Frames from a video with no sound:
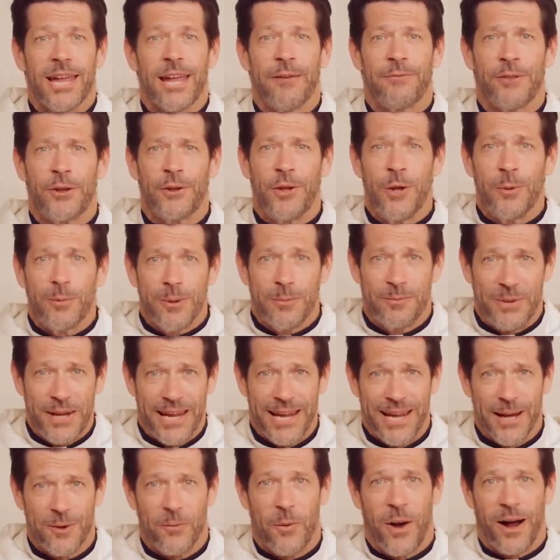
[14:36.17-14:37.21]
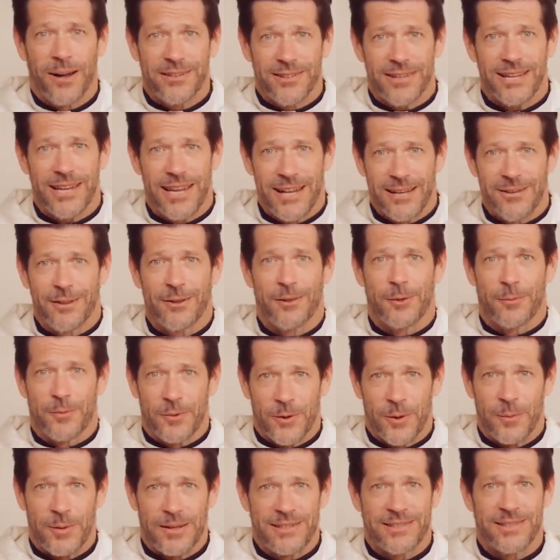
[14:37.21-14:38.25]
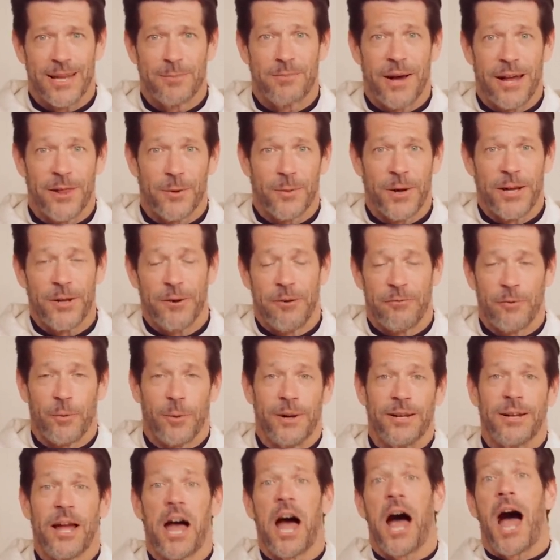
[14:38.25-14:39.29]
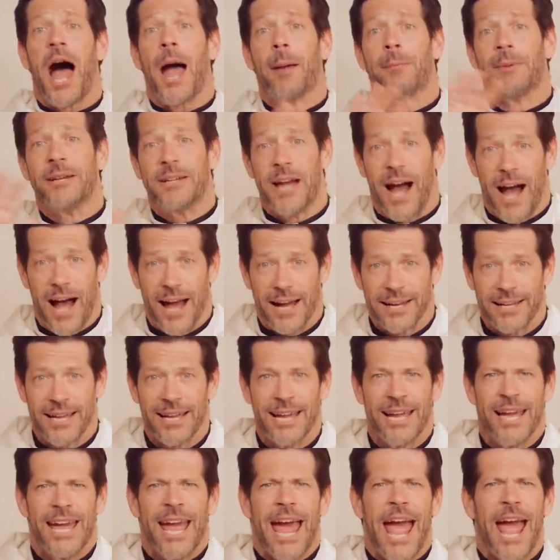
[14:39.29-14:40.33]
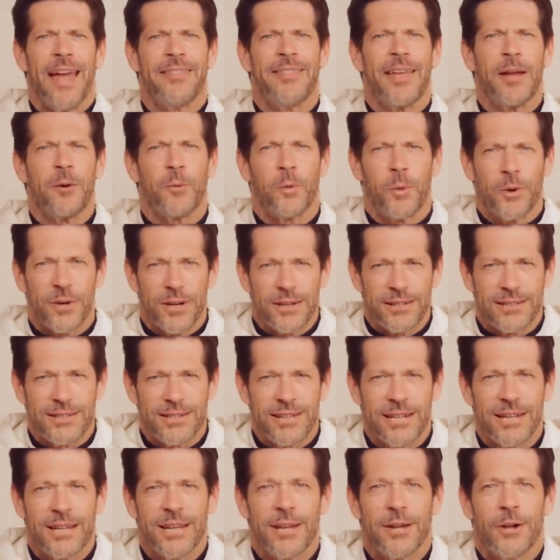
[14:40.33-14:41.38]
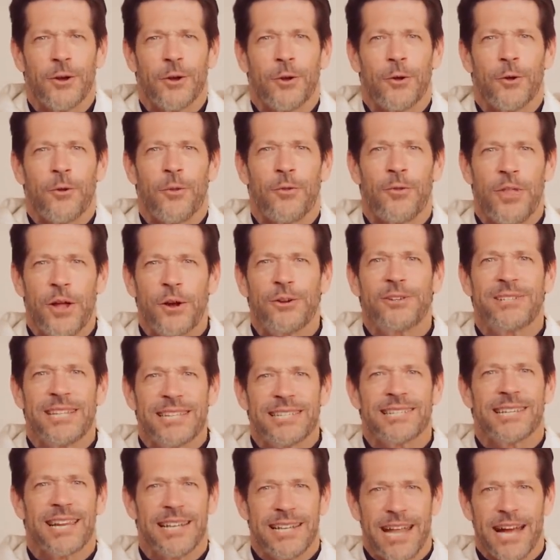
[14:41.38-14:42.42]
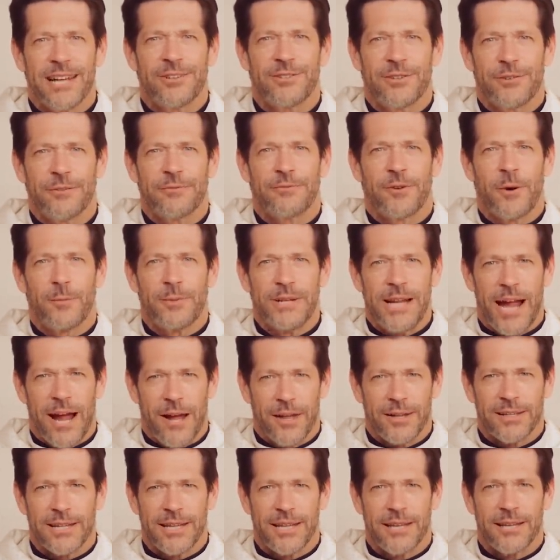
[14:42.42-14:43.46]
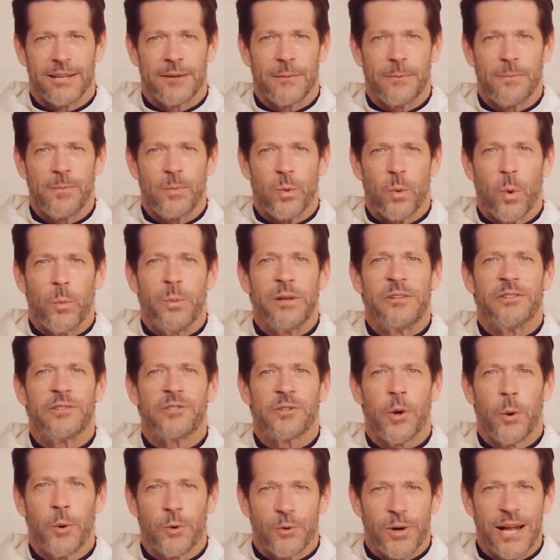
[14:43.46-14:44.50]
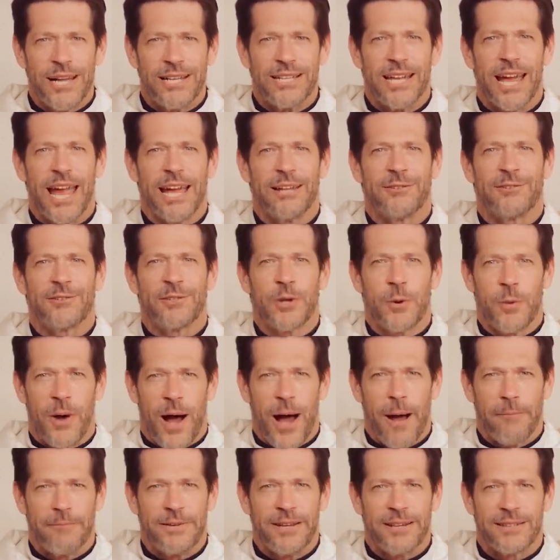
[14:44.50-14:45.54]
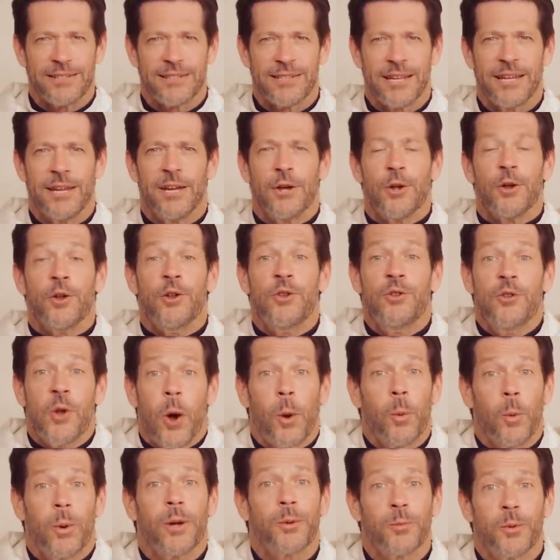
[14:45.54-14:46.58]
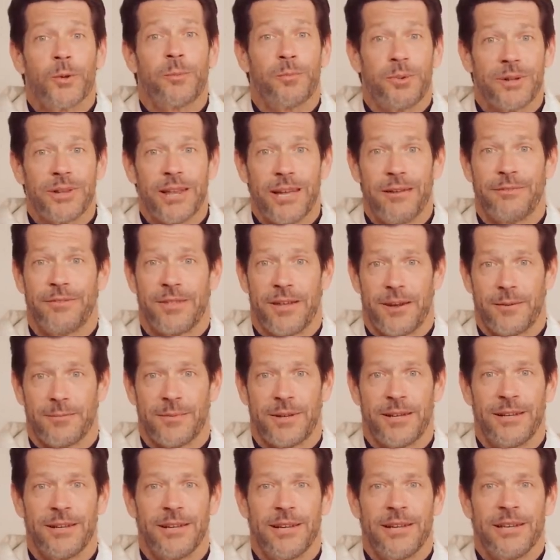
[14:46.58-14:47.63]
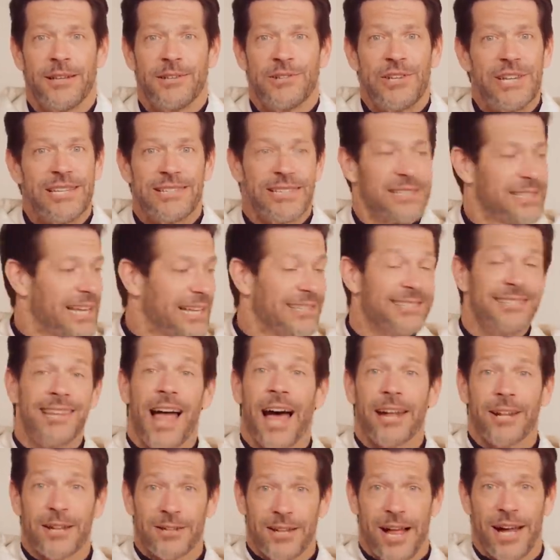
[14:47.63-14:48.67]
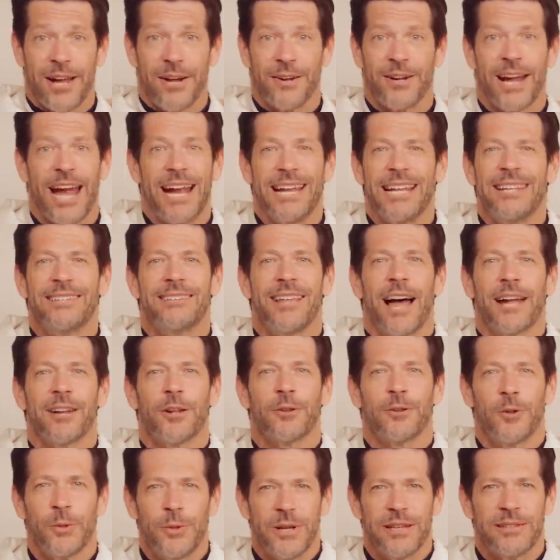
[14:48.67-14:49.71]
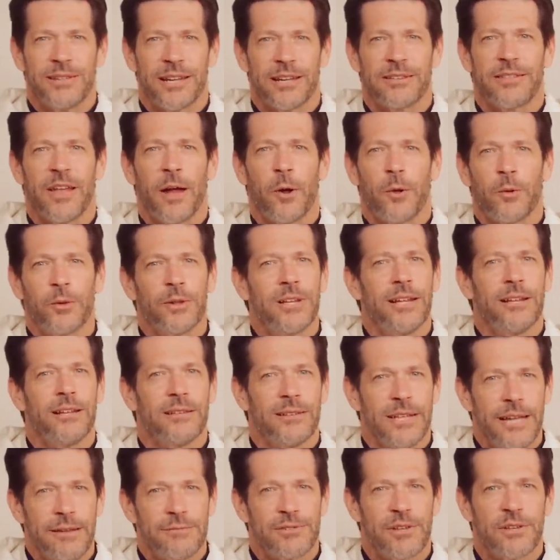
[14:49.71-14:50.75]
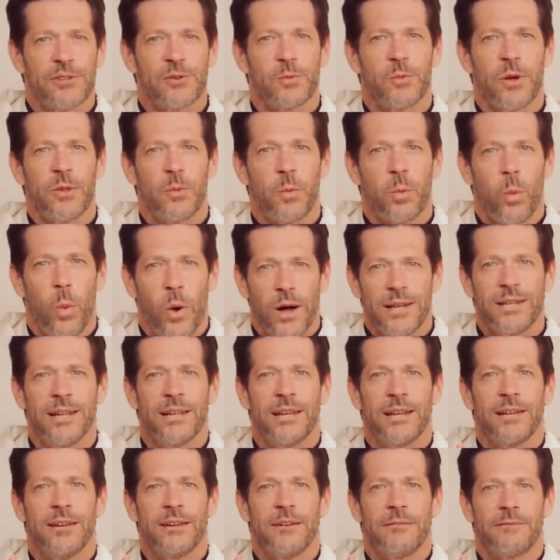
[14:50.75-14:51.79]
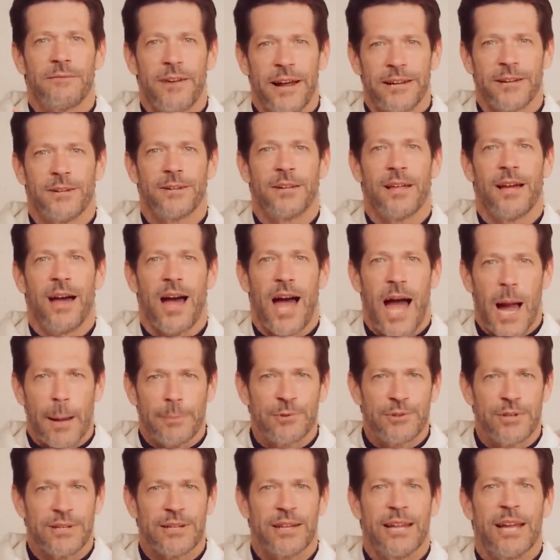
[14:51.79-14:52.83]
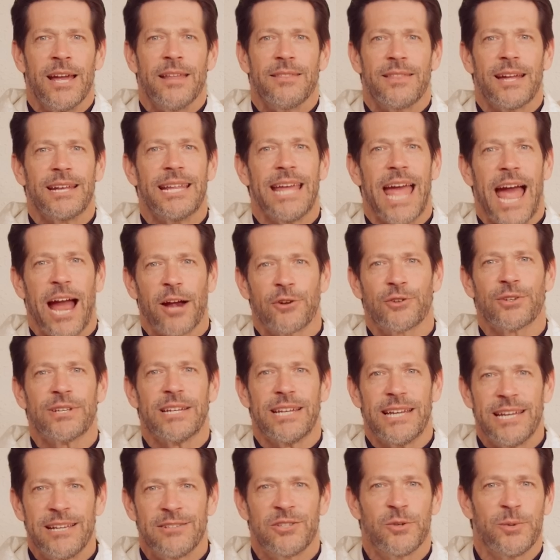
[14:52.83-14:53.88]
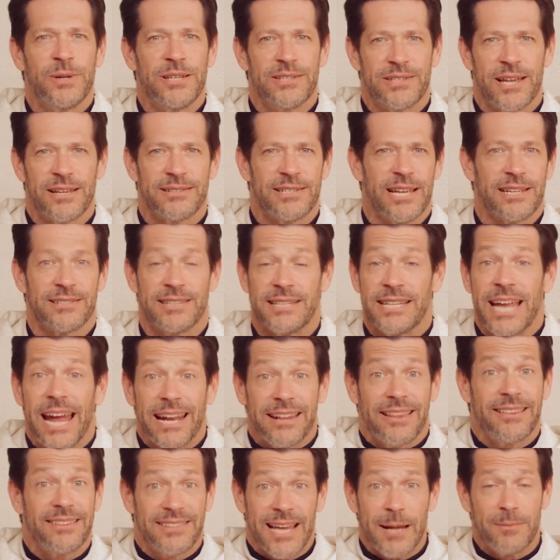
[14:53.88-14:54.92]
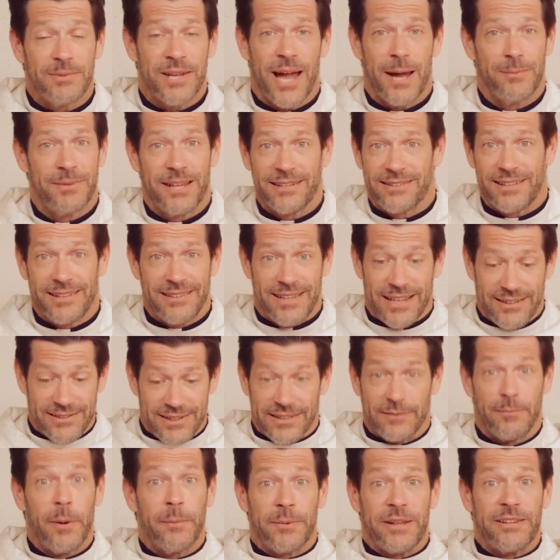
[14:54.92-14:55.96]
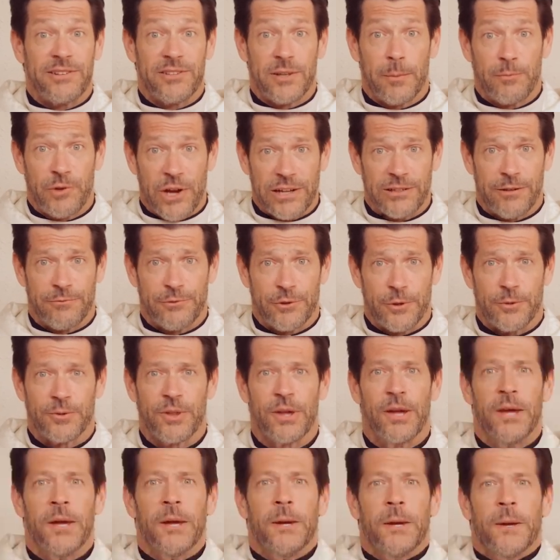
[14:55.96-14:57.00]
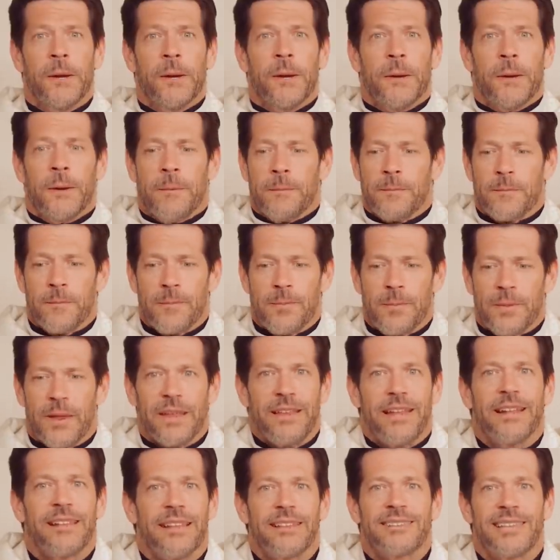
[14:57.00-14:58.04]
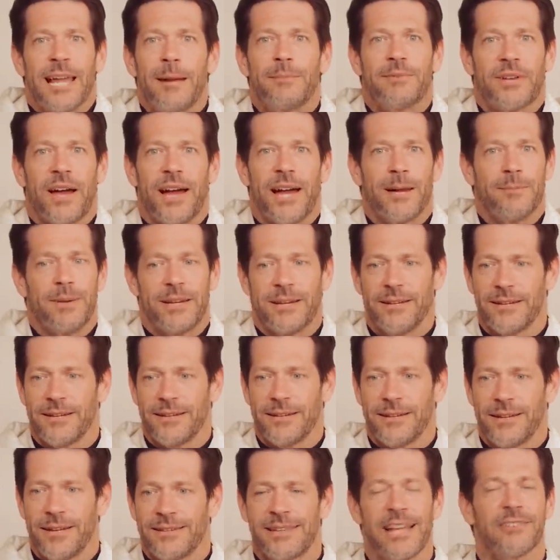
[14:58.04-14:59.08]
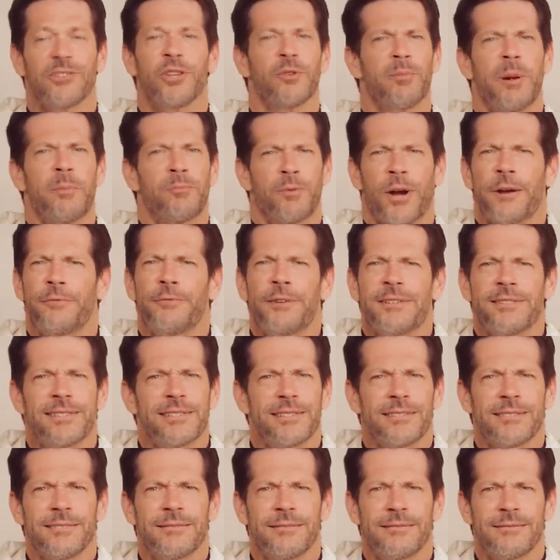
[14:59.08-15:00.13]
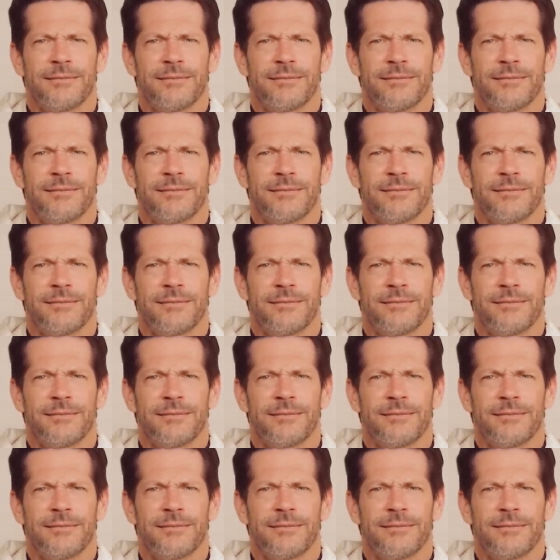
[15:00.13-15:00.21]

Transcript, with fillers: if a human being walked into the room and said, by the way, everyone, I'm God, and they weren't, their disconnect from reality would be so great and so obvious, no one would believe them. Jesus is not a liar and he's not a lunatic. That only leaves us with one final option, that he actually is who he says he is. And yet at the same time, remember, this is objective truth. Yet at the same time, Is that just my preference?